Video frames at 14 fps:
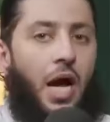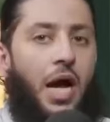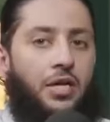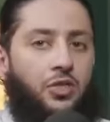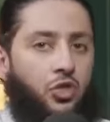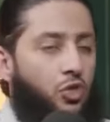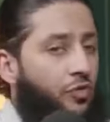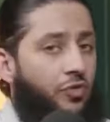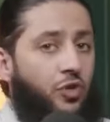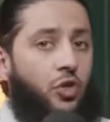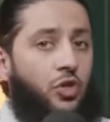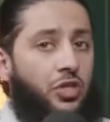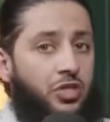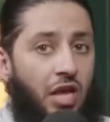out to you for
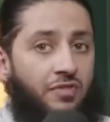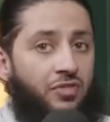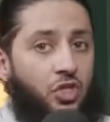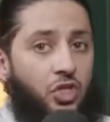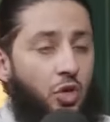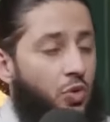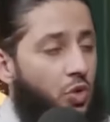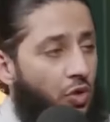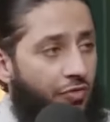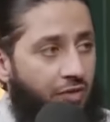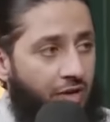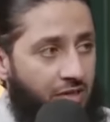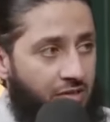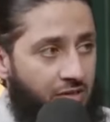not ever showing your
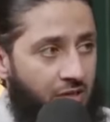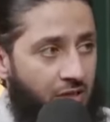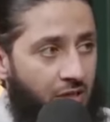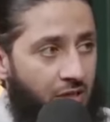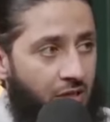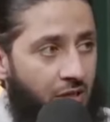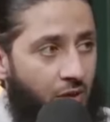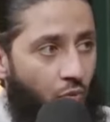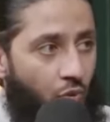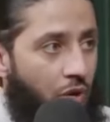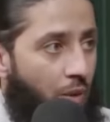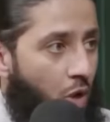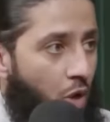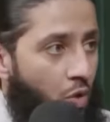face. One of
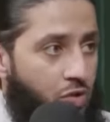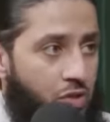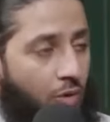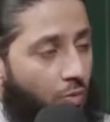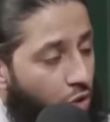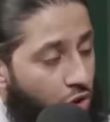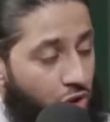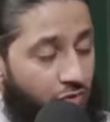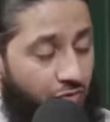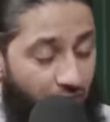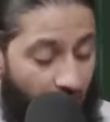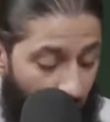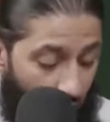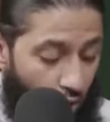my closest, which is
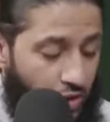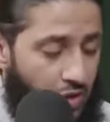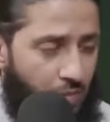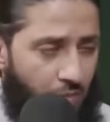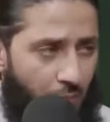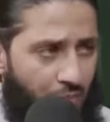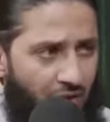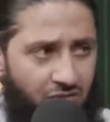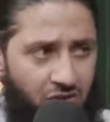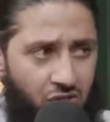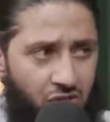very close to my brothers, Young